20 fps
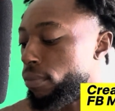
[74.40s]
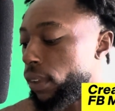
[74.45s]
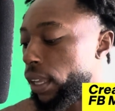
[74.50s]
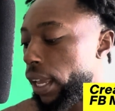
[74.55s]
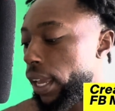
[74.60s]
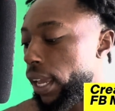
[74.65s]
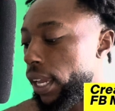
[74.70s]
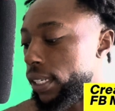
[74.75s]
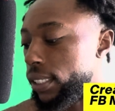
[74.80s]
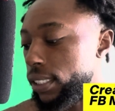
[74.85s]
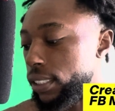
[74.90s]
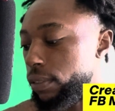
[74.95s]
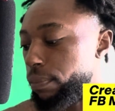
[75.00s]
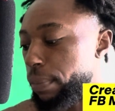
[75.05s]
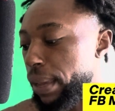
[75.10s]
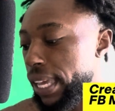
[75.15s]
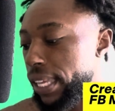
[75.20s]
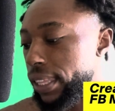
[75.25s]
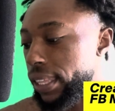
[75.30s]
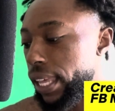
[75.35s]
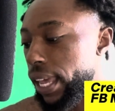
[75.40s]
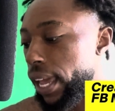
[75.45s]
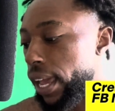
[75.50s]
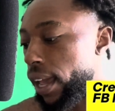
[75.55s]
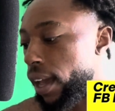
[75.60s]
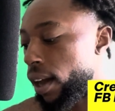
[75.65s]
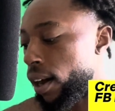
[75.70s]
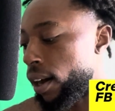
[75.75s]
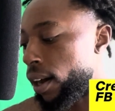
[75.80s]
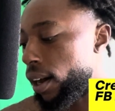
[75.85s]
and just make
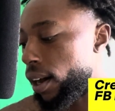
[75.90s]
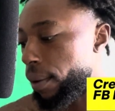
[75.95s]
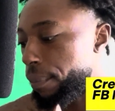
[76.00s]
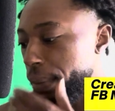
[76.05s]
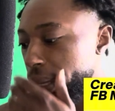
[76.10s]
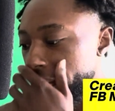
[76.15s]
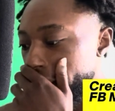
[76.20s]
that me